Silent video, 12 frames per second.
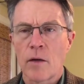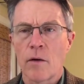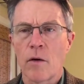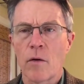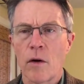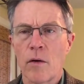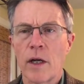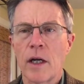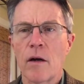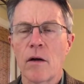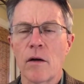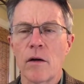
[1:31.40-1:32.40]
growing
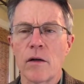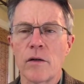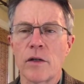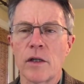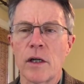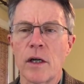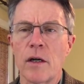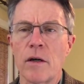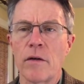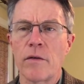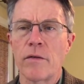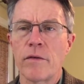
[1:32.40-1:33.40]
cause
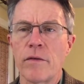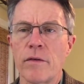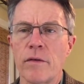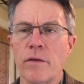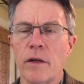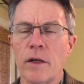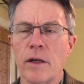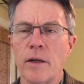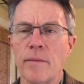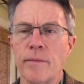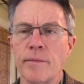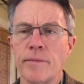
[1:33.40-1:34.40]
of
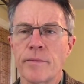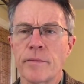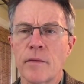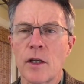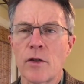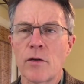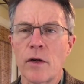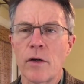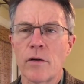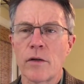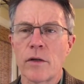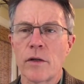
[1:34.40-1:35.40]
um,
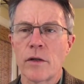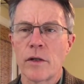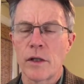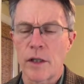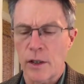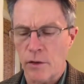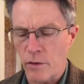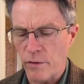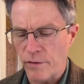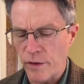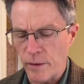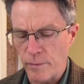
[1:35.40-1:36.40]
strokes is
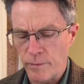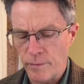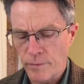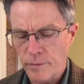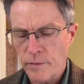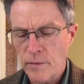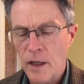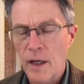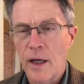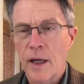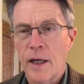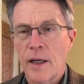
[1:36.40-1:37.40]
atrial fib.
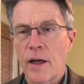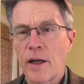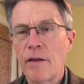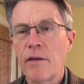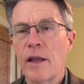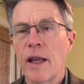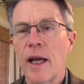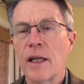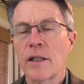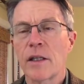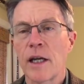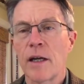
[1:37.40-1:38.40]
Now, even
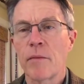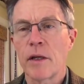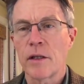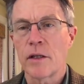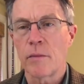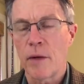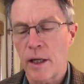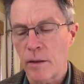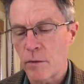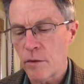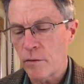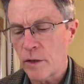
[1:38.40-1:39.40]
that statement is
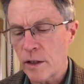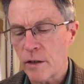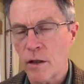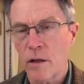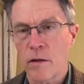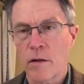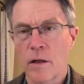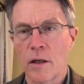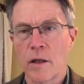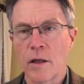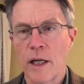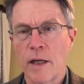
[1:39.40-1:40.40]
debatable. We can talk
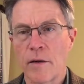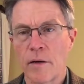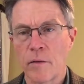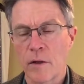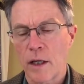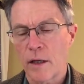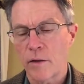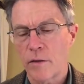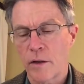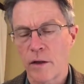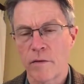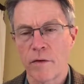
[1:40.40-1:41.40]
uh, later, and we'll, I'll do
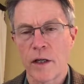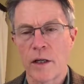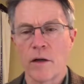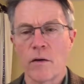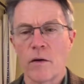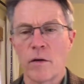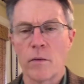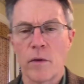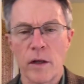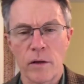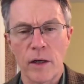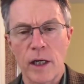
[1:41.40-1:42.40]
another video on
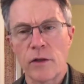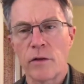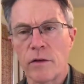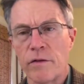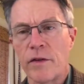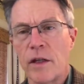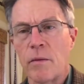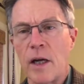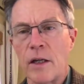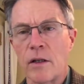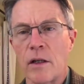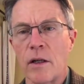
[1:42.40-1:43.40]
whether atrial fib
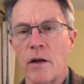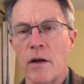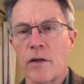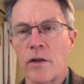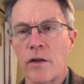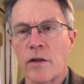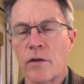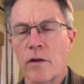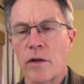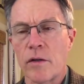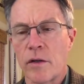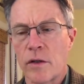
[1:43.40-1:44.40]
actually causes
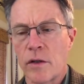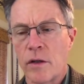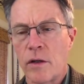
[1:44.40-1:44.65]
strokes